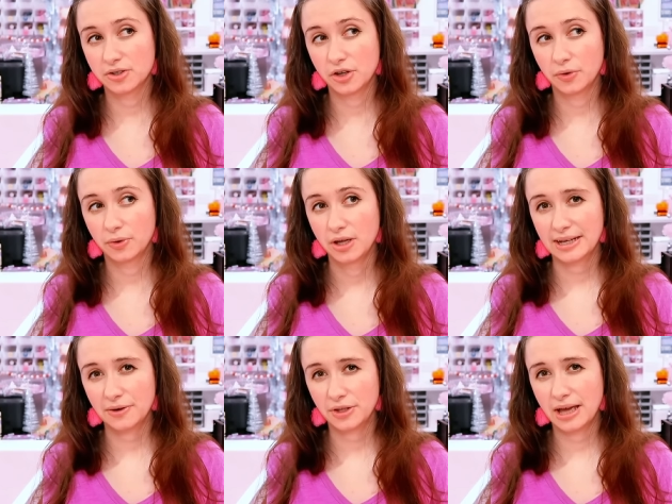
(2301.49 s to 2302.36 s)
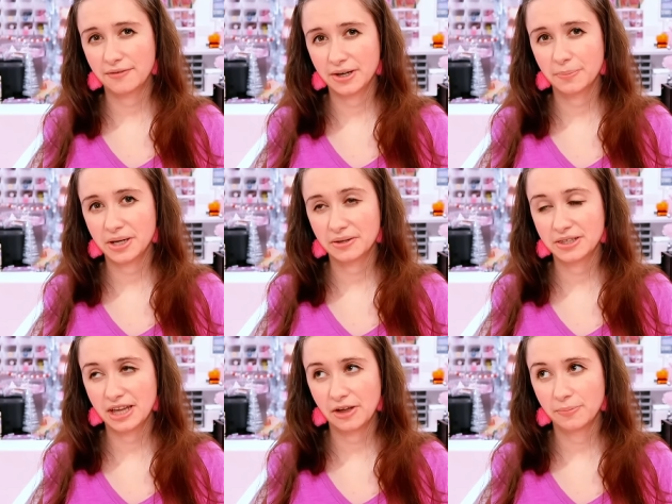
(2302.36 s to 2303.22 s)
so can't really have anybody
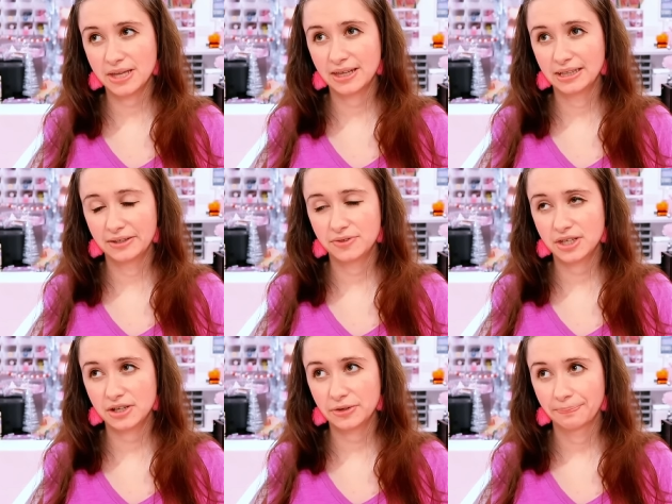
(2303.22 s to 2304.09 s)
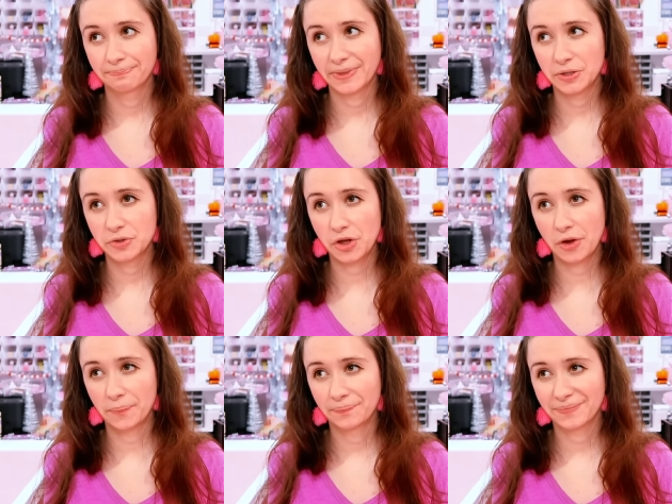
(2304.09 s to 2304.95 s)
else help me that lives here.
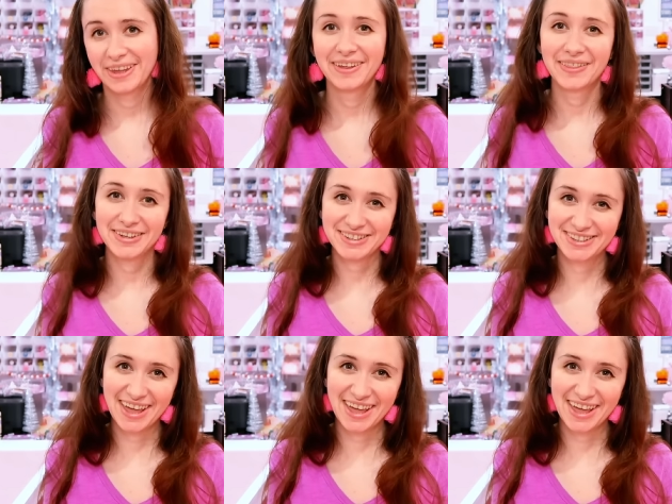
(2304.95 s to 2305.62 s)
So there's